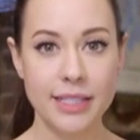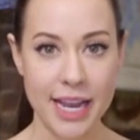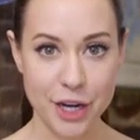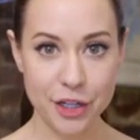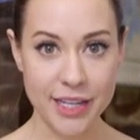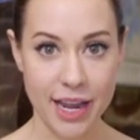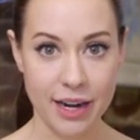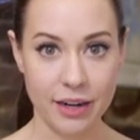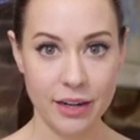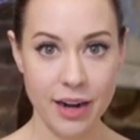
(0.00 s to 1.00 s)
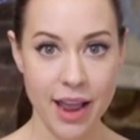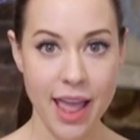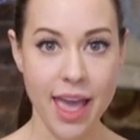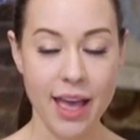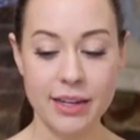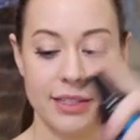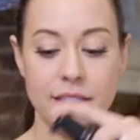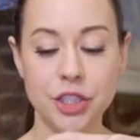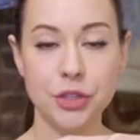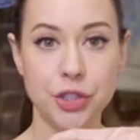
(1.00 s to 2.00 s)
Take your tanner
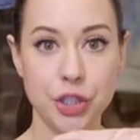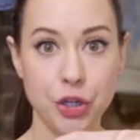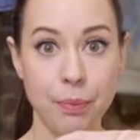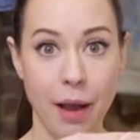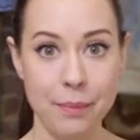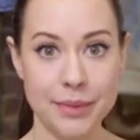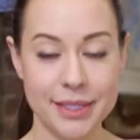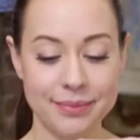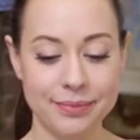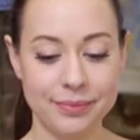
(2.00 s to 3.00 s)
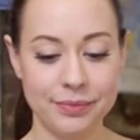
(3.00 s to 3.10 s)
and do two pumps.